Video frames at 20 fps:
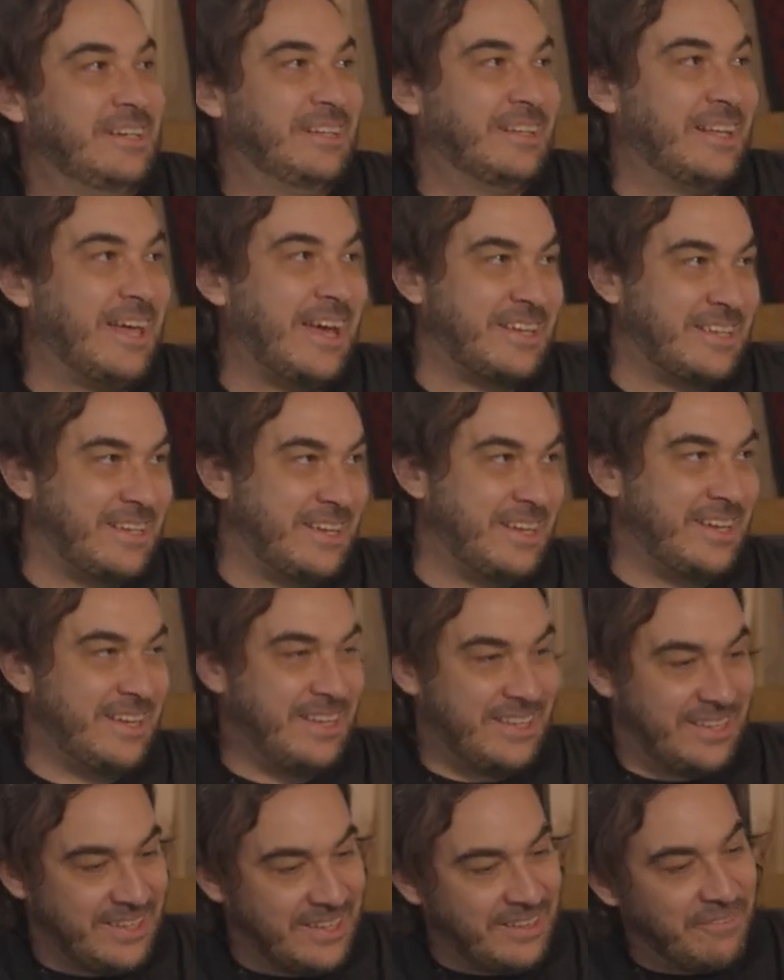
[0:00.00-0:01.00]
Like
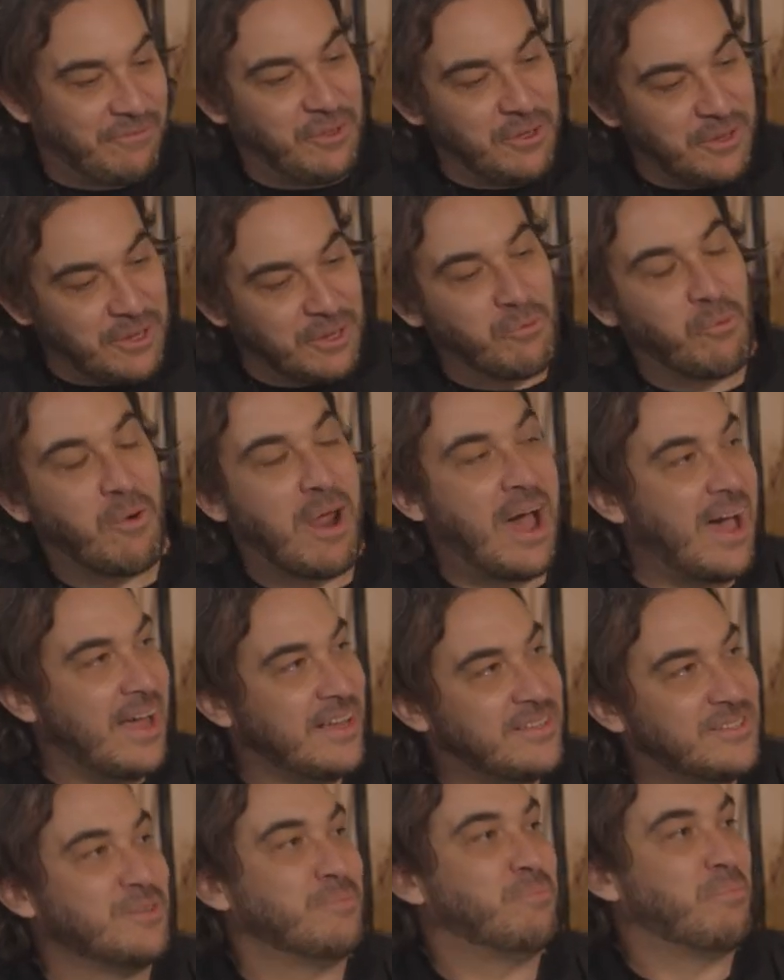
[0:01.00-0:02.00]
if you can
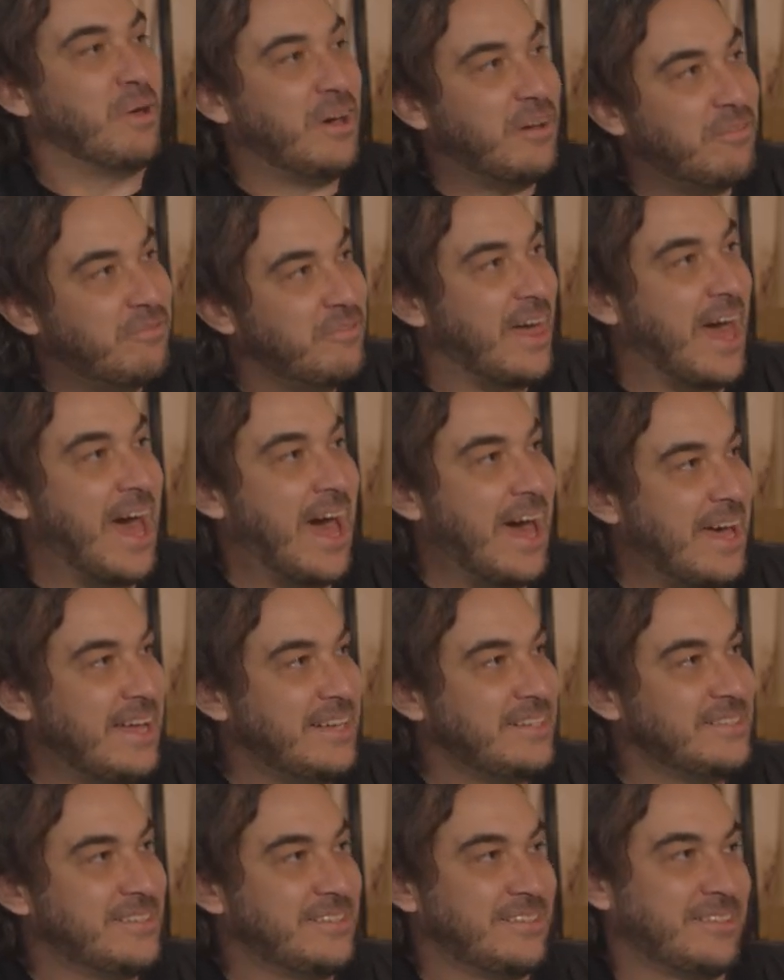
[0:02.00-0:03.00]
rise above
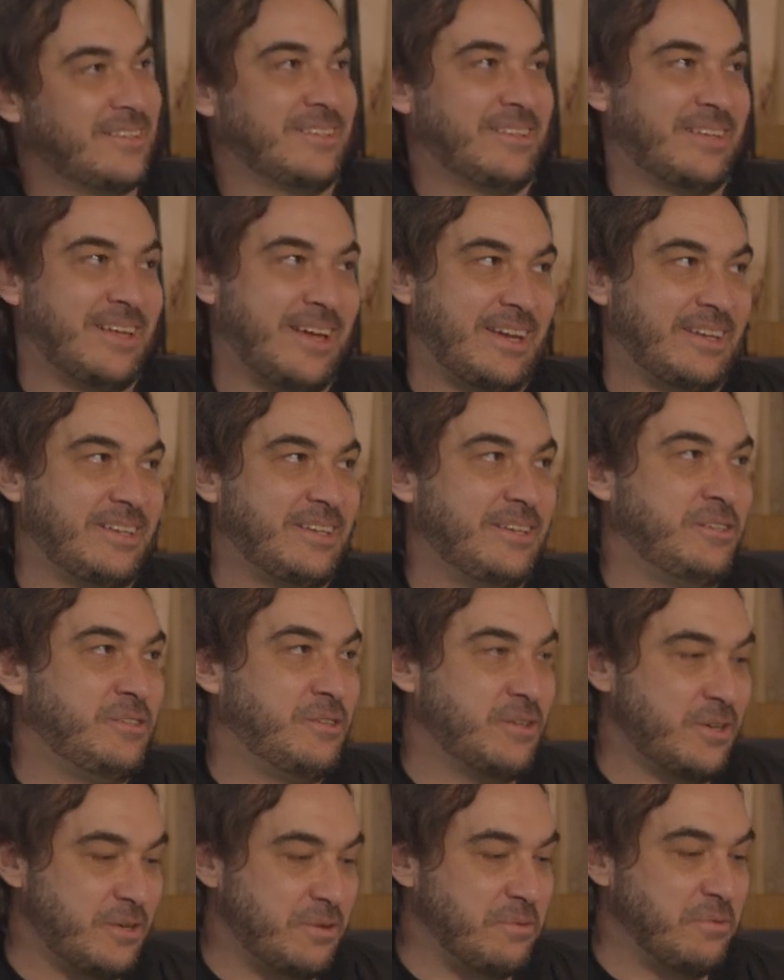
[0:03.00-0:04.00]
that, like
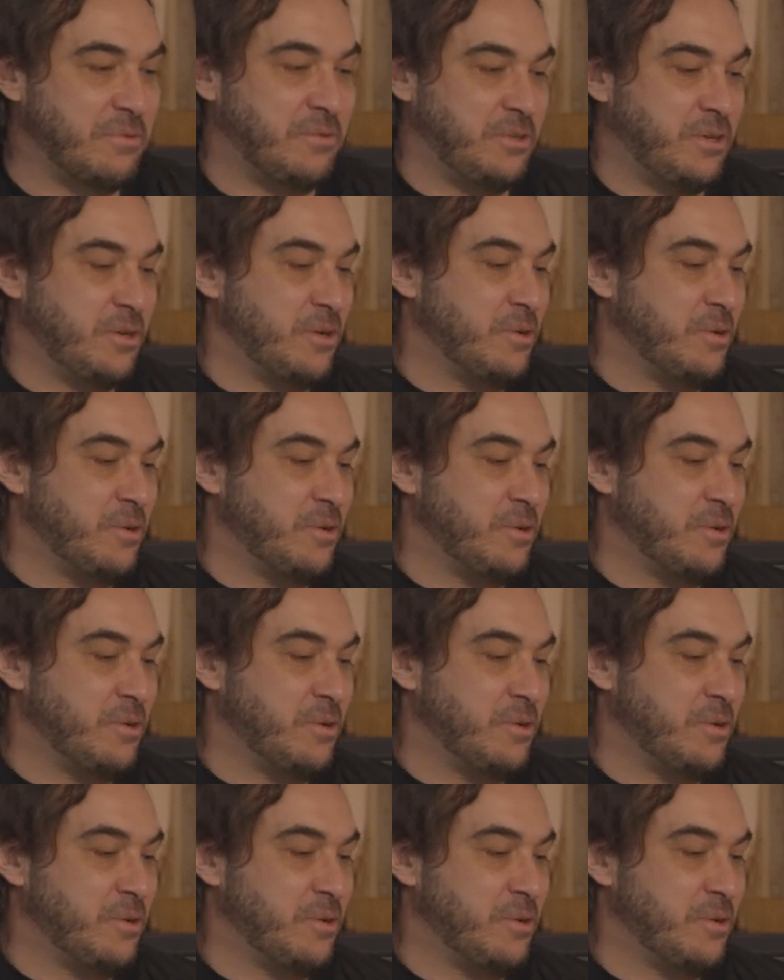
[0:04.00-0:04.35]
you're